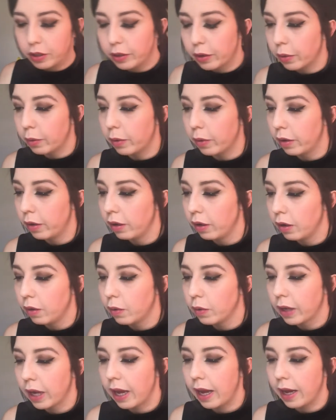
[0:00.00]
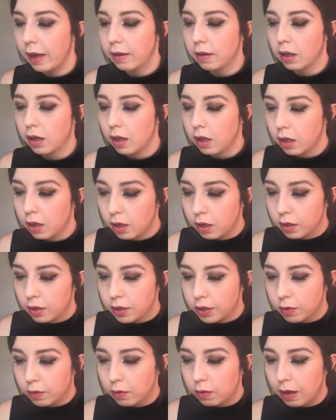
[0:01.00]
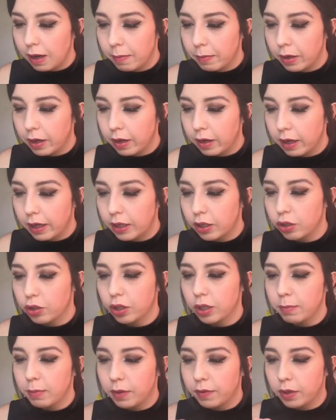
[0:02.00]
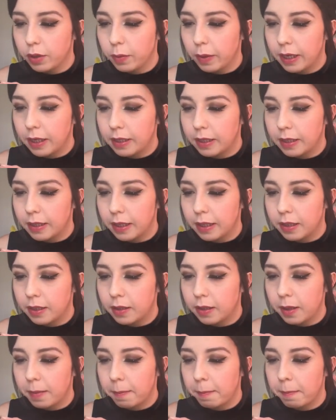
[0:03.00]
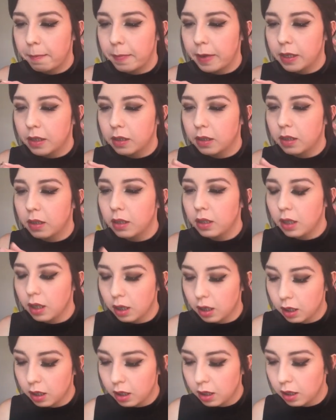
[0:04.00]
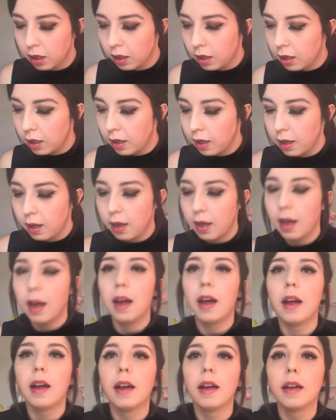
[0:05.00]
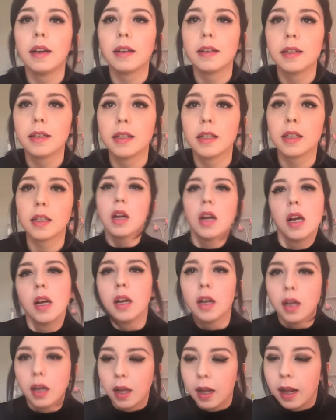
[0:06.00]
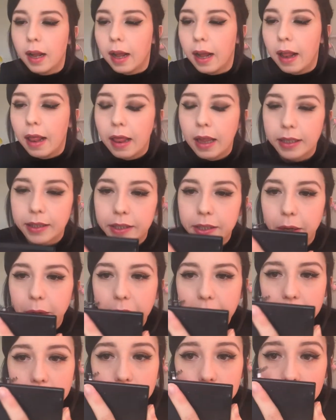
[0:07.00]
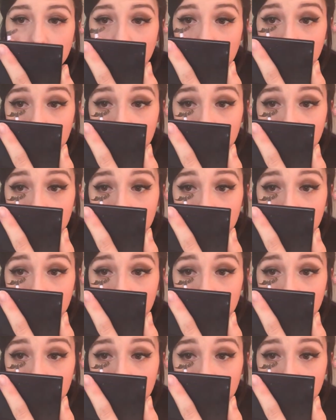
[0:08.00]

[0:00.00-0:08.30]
to go. Okay. So I'm gonna like just move the tweezers into the middle and let's do this.